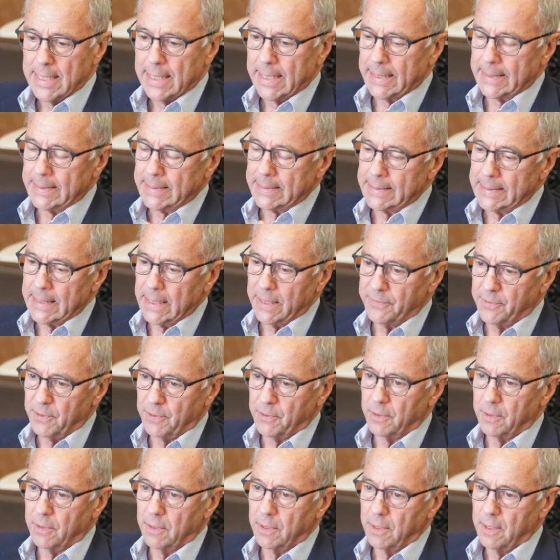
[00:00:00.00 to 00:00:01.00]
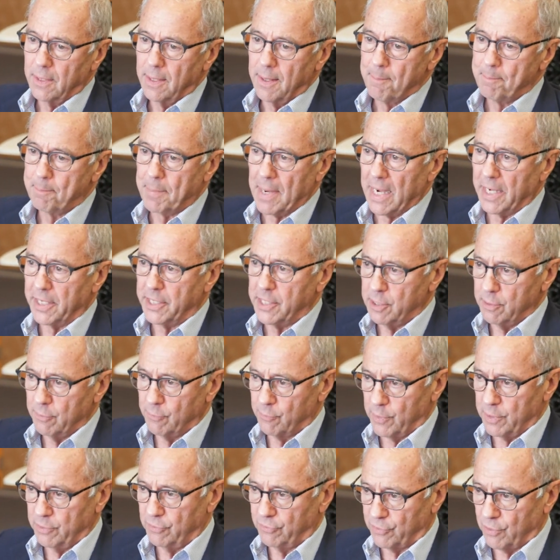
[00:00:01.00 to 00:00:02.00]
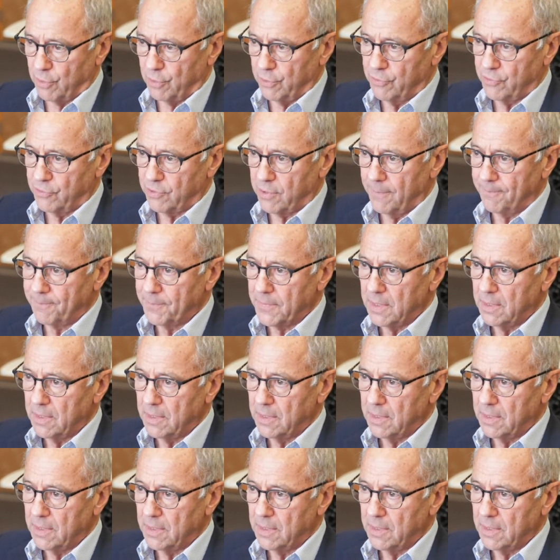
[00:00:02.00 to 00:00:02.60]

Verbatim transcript: Another body of research